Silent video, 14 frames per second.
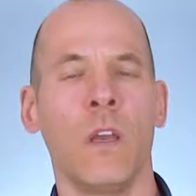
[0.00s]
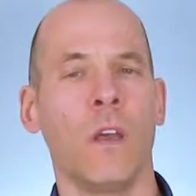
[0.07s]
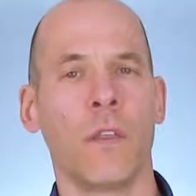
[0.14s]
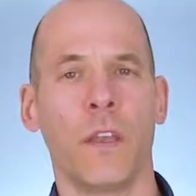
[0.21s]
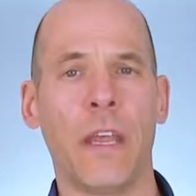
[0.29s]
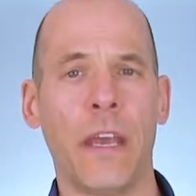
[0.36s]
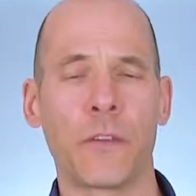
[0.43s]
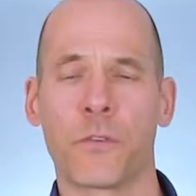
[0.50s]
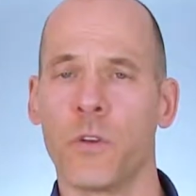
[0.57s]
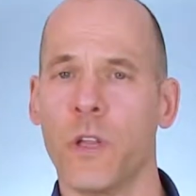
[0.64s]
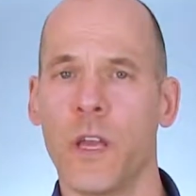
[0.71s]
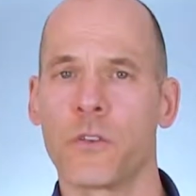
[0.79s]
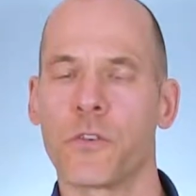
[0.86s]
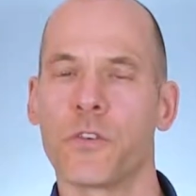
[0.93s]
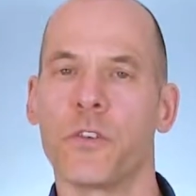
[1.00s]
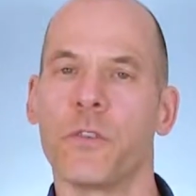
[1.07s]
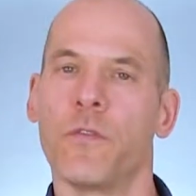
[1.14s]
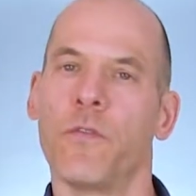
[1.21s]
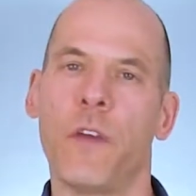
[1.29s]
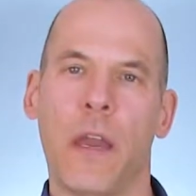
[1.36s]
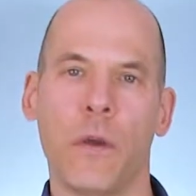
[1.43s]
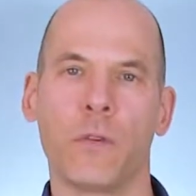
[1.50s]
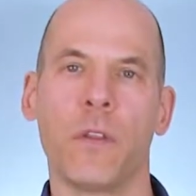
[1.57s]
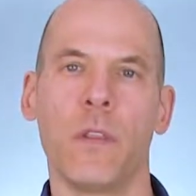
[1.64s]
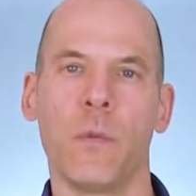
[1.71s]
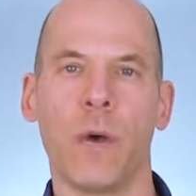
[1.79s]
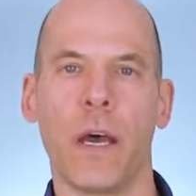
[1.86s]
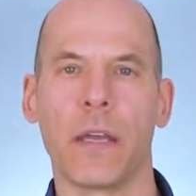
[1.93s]
The natural estrogen found in
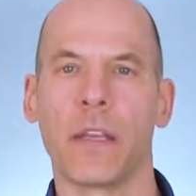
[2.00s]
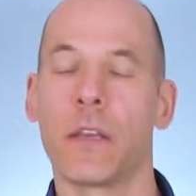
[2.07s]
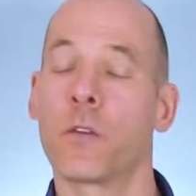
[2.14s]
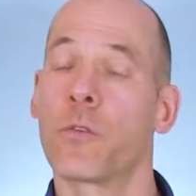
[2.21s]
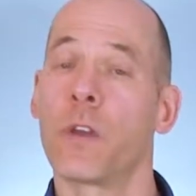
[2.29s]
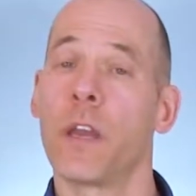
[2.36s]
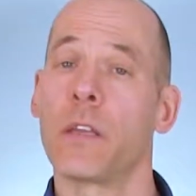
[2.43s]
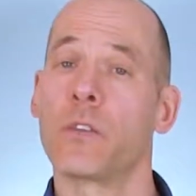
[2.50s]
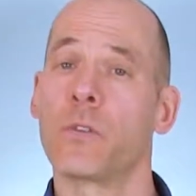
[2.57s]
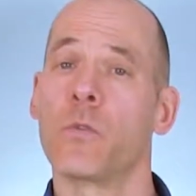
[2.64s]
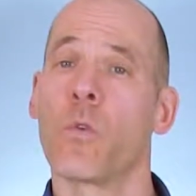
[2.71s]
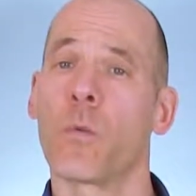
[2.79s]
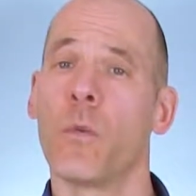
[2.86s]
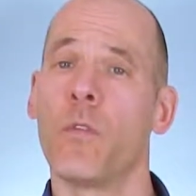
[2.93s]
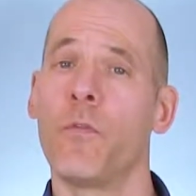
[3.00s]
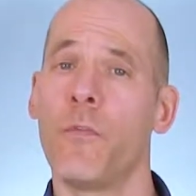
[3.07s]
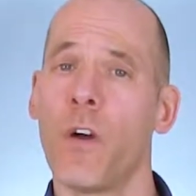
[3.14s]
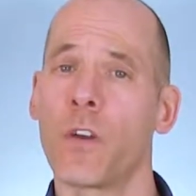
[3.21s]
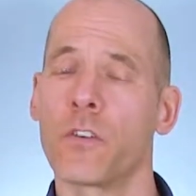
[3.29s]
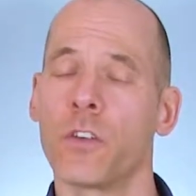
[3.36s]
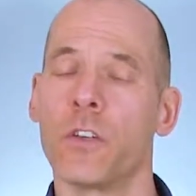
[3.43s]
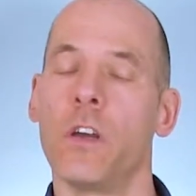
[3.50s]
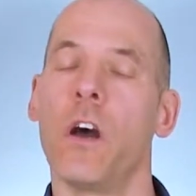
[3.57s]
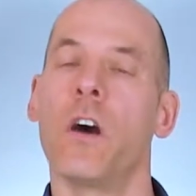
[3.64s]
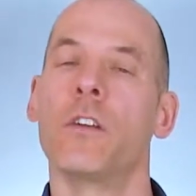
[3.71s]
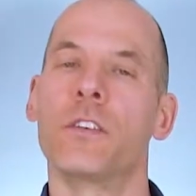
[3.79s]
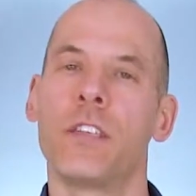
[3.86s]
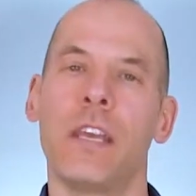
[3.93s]
the body creates normal function
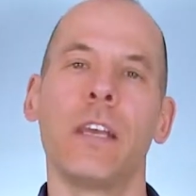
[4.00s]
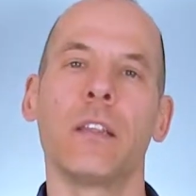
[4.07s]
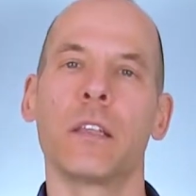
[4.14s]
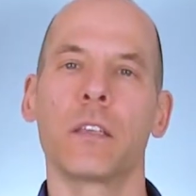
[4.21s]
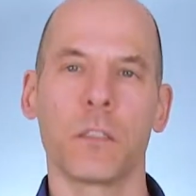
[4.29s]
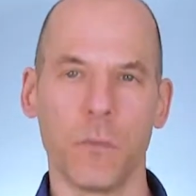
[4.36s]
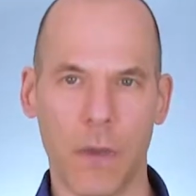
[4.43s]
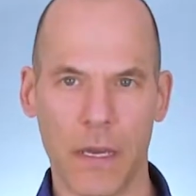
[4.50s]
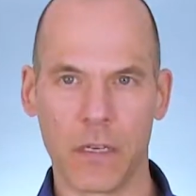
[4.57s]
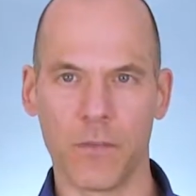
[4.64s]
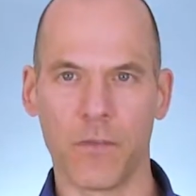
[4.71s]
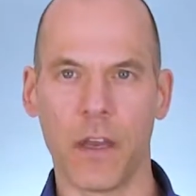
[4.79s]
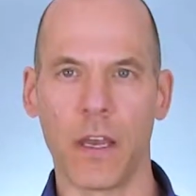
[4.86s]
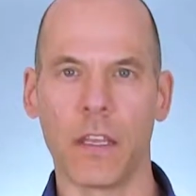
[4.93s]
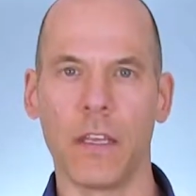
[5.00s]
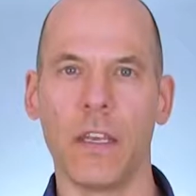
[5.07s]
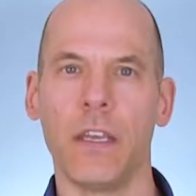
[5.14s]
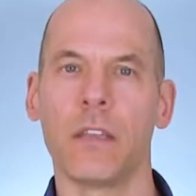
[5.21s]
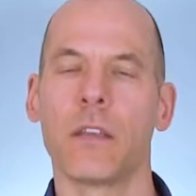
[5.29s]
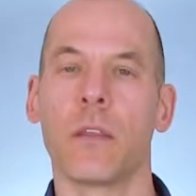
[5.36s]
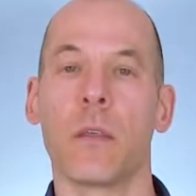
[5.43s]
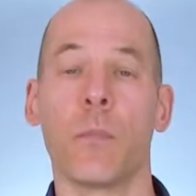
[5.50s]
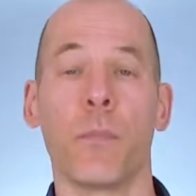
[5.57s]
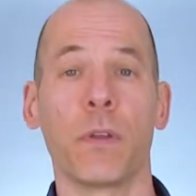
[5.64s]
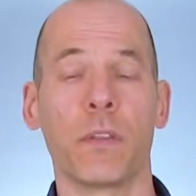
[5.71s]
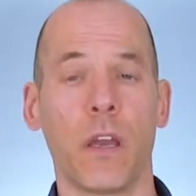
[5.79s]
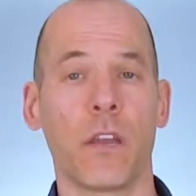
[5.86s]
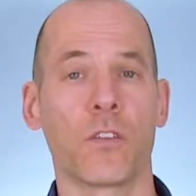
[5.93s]
until it is modified into the
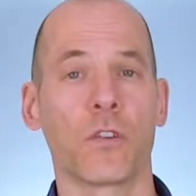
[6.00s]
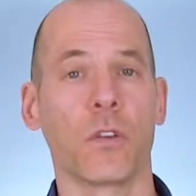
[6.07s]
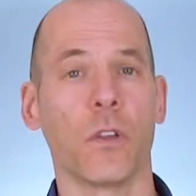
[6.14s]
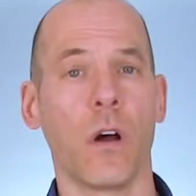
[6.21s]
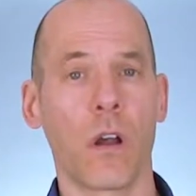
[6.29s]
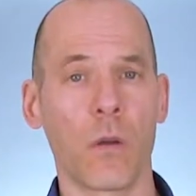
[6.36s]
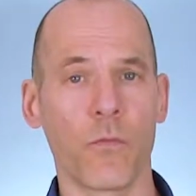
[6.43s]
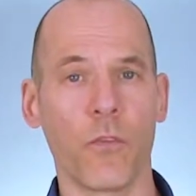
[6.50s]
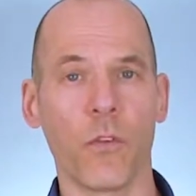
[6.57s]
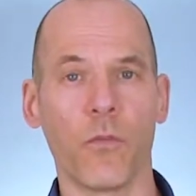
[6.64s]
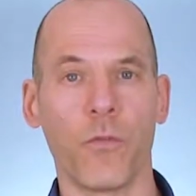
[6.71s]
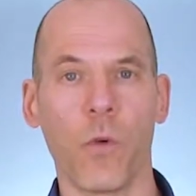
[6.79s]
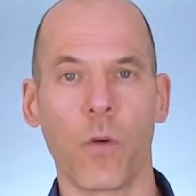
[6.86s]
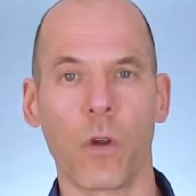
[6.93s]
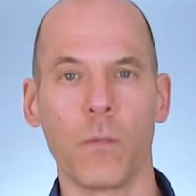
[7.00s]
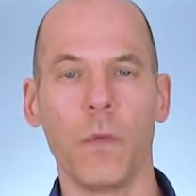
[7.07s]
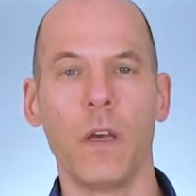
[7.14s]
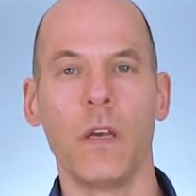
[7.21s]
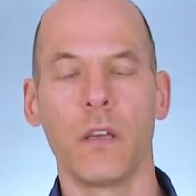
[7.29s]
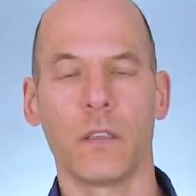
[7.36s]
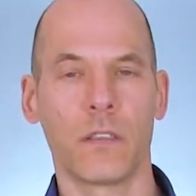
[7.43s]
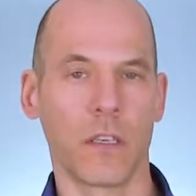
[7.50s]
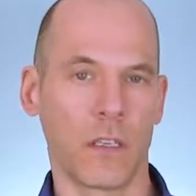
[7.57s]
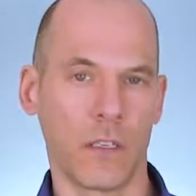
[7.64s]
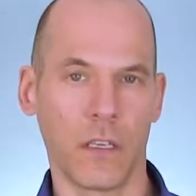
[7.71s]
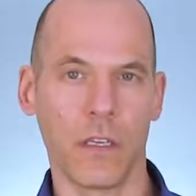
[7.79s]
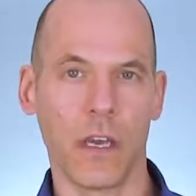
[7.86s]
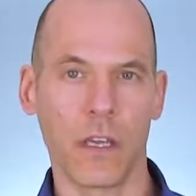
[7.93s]
potential harmful form,
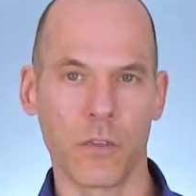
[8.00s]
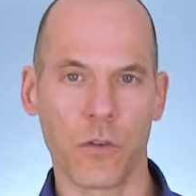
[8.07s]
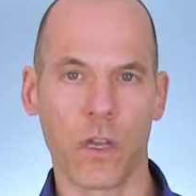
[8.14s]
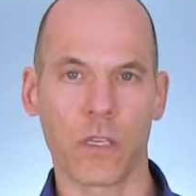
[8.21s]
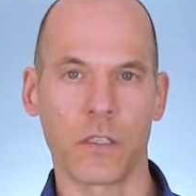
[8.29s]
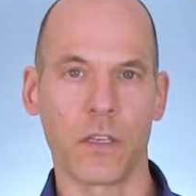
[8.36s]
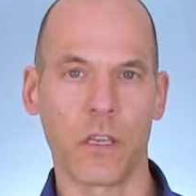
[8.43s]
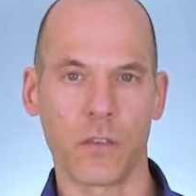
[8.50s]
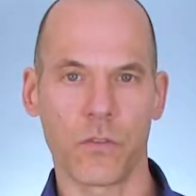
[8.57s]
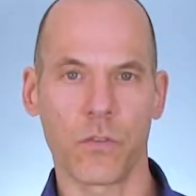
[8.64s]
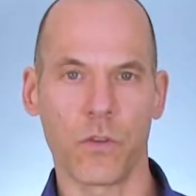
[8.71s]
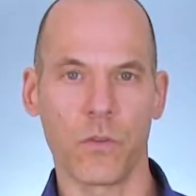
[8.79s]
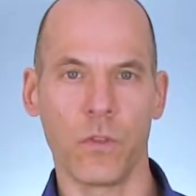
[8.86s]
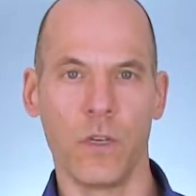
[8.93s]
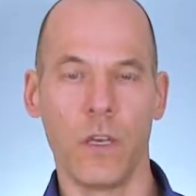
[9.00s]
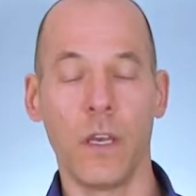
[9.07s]
sixteen hydroxyestrone.